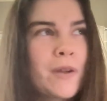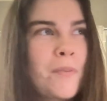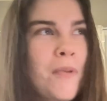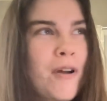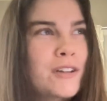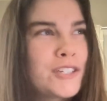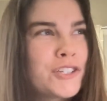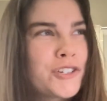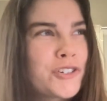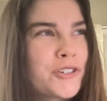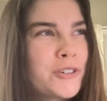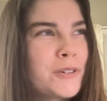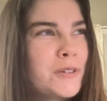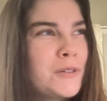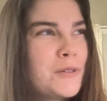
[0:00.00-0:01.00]

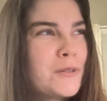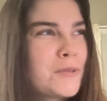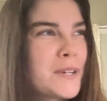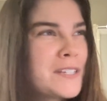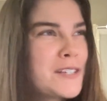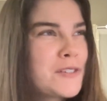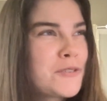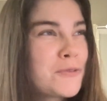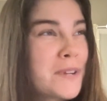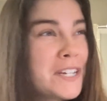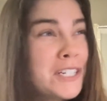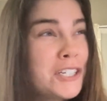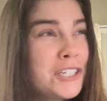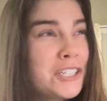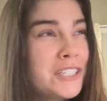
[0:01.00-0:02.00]
Postural
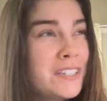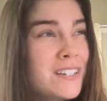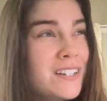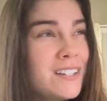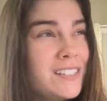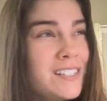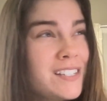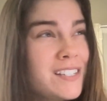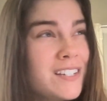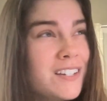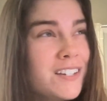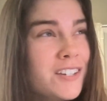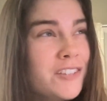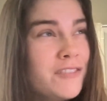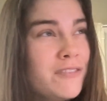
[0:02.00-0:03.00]
Restoration
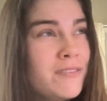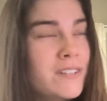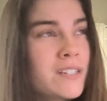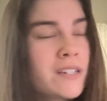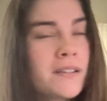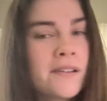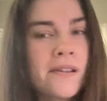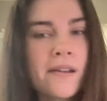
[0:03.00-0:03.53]
Institute,